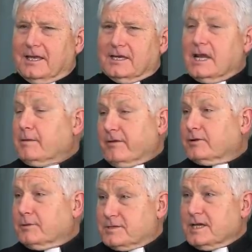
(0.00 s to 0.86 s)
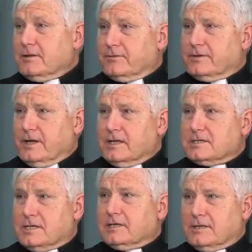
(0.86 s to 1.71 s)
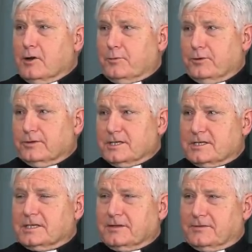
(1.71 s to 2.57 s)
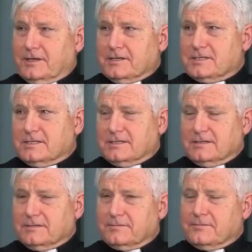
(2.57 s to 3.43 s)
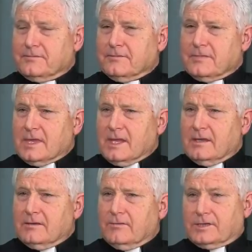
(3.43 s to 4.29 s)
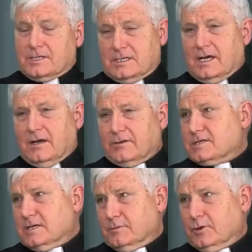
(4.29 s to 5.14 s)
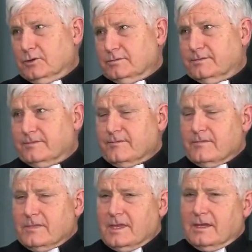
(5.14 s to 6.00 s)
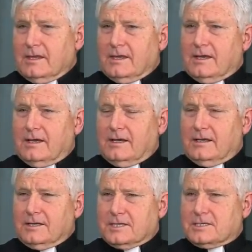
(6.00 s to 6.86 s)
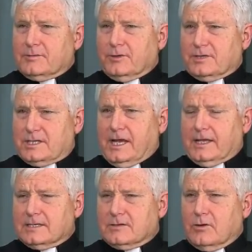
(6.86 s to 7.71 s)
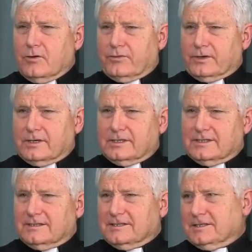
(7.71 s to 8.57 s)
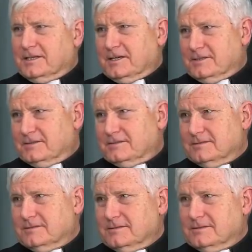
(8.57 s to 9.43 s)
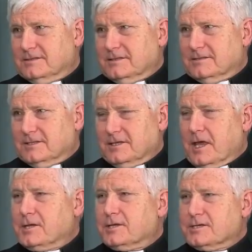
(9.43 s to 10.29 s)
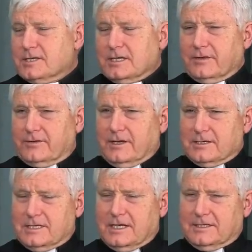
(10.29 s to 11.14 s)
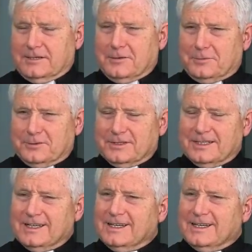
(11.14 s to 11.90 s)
and name after himself, Constantinople, the city of Constantine, which is now Istanbul. Istanbul stands over the ancient city of Constantinople.